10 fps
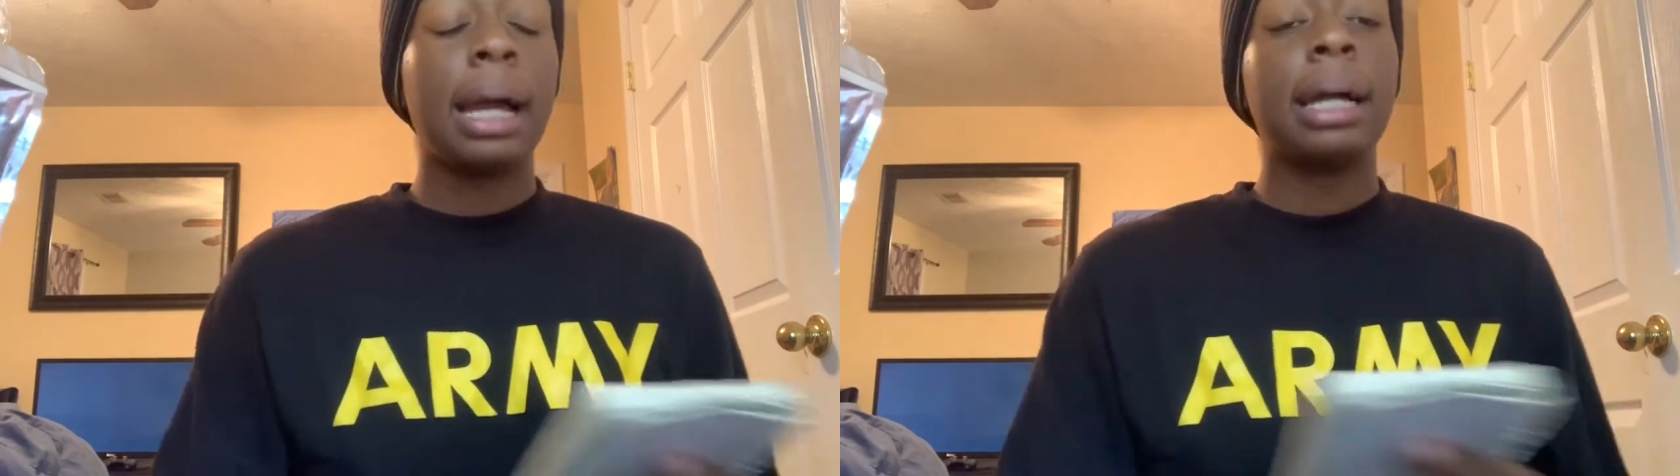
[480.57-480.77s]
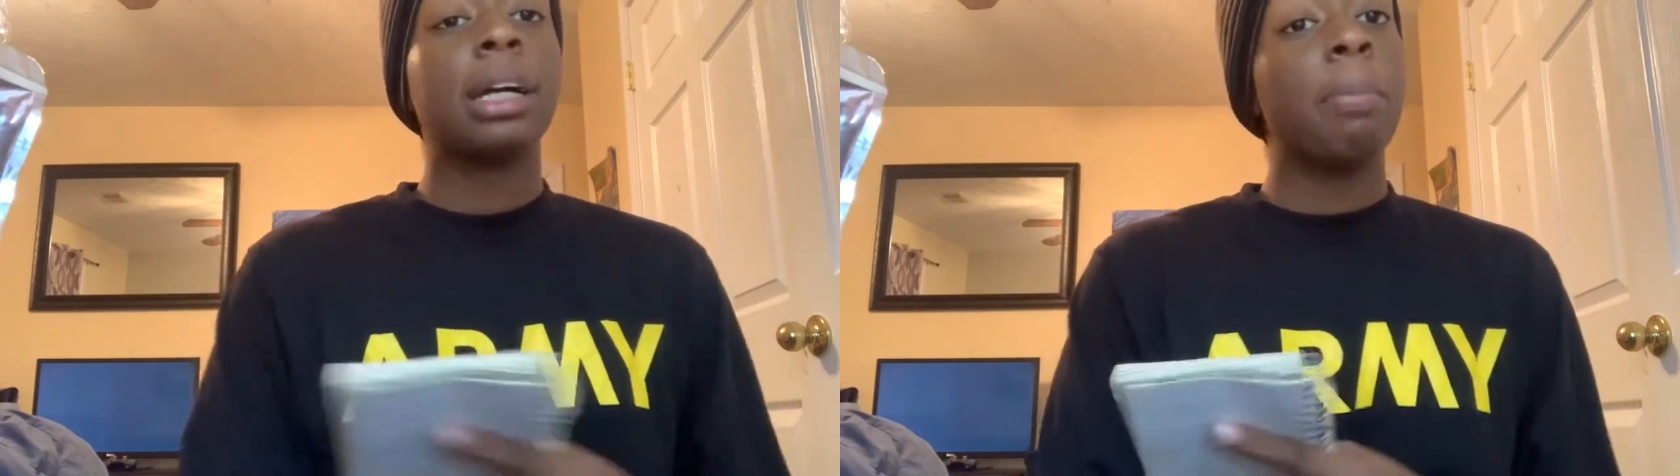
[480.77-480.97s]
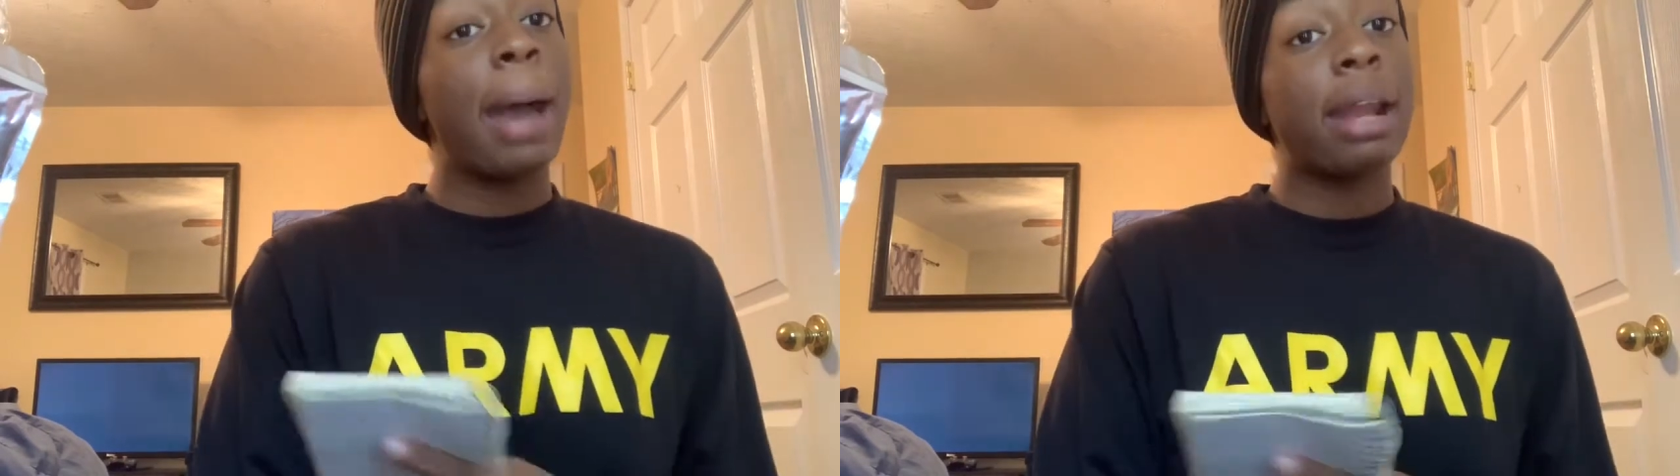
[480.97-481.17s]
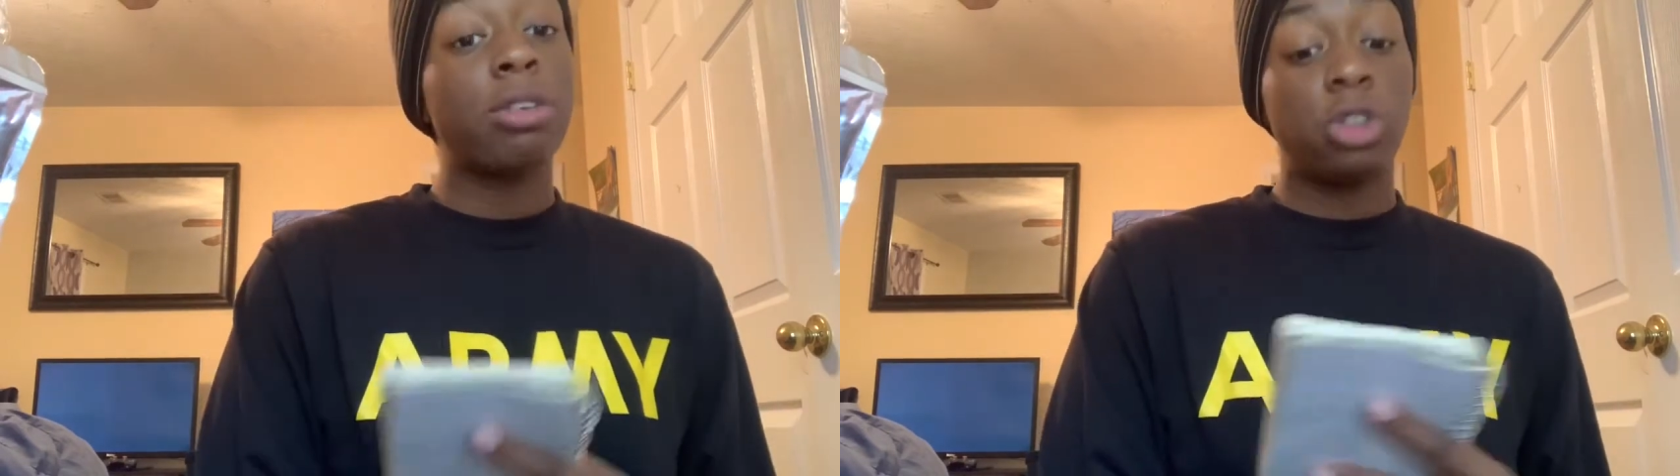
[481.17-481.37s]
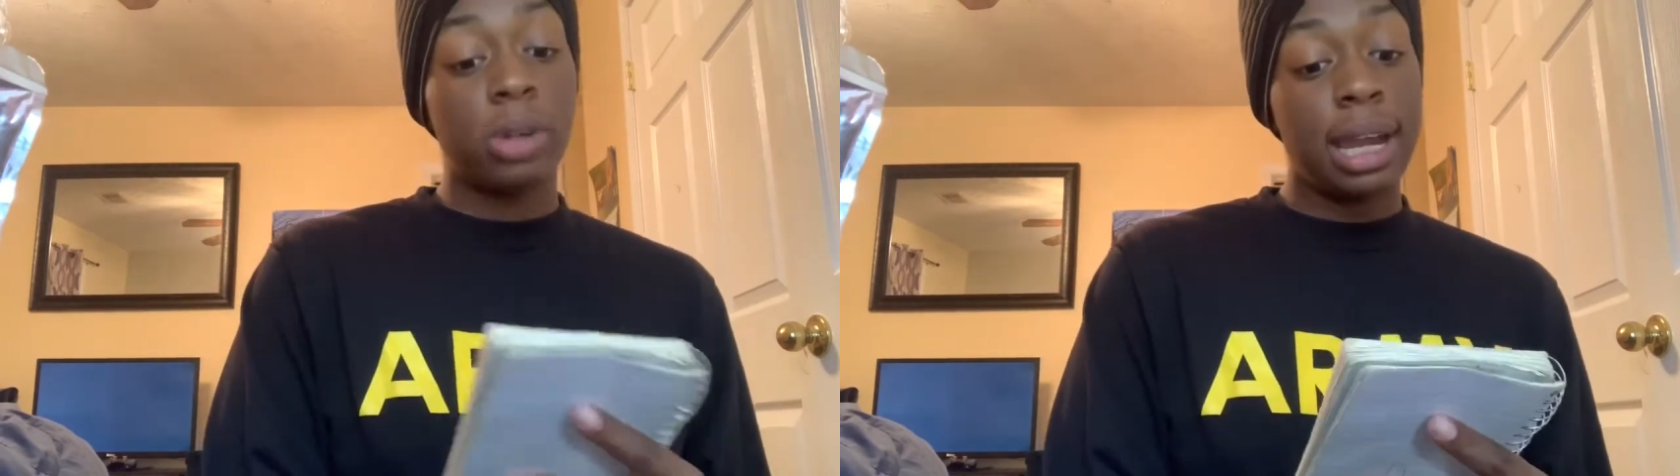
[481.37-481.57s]

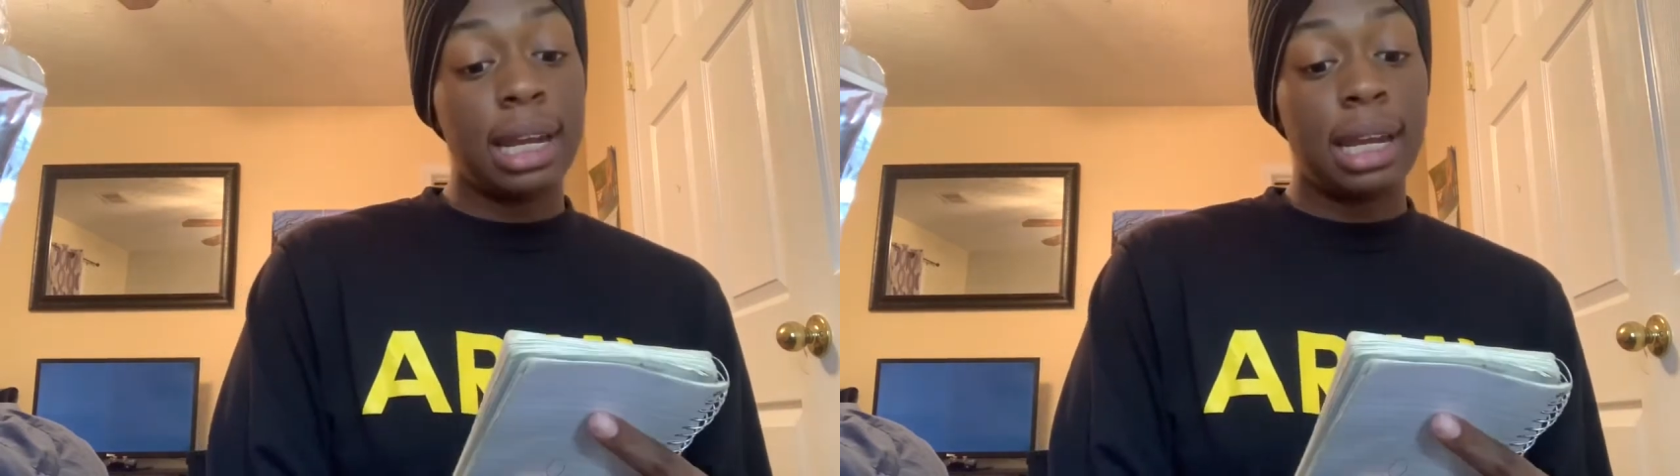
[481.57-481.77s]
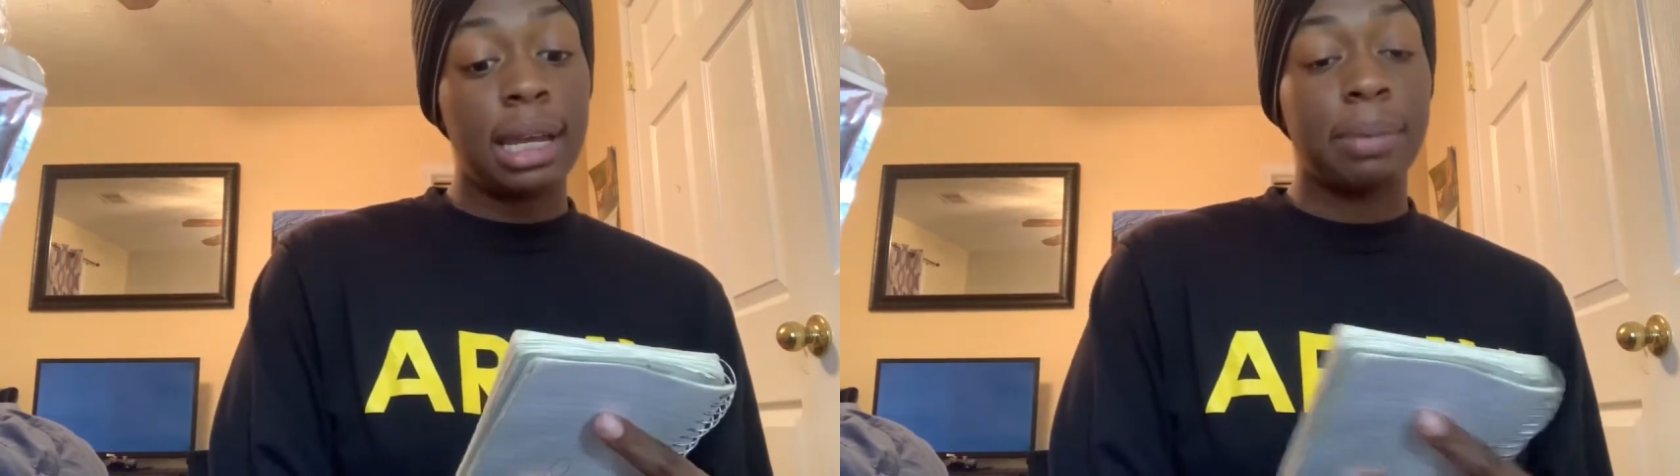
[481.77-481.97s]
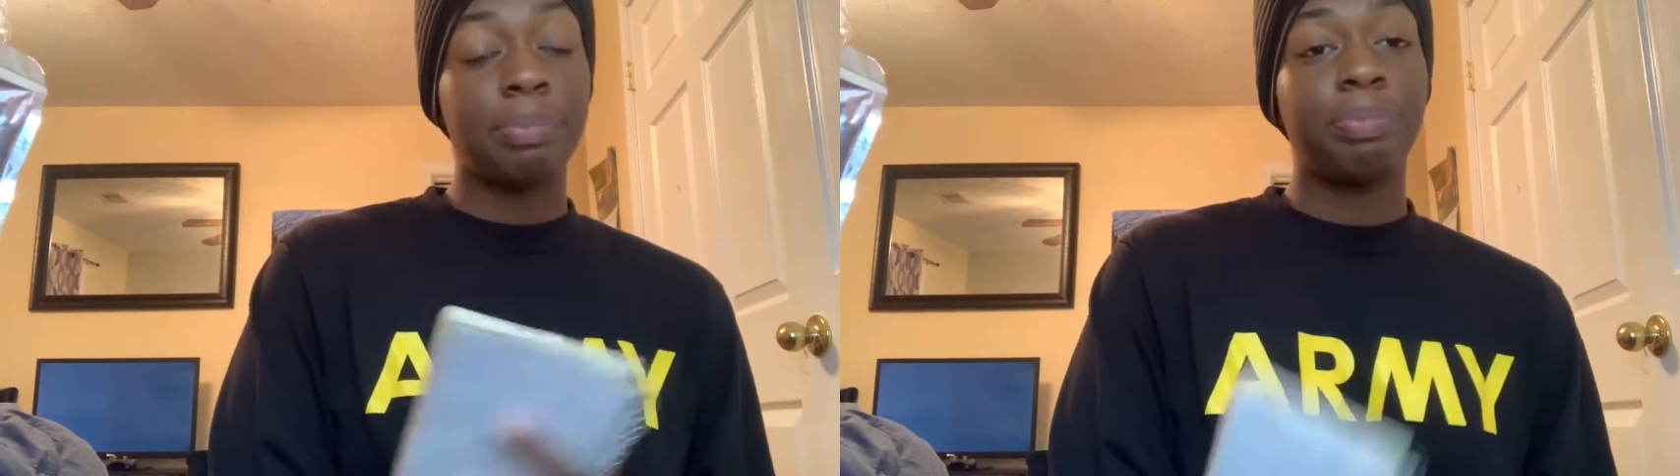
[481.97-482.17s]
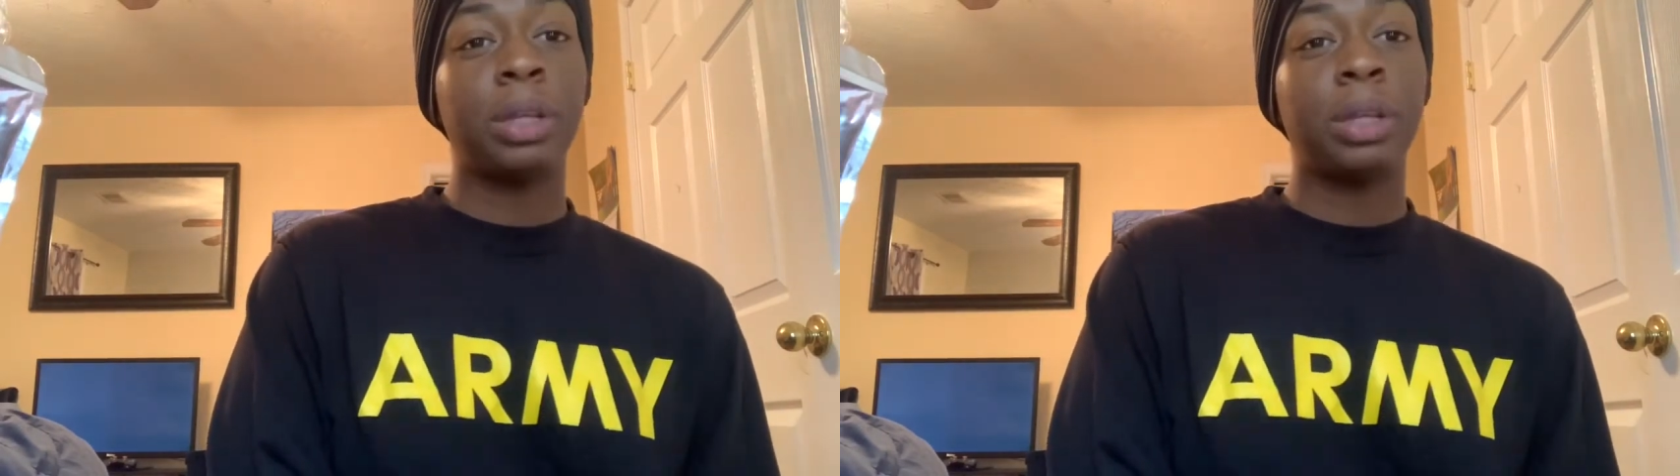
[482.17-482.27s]
Combatives training,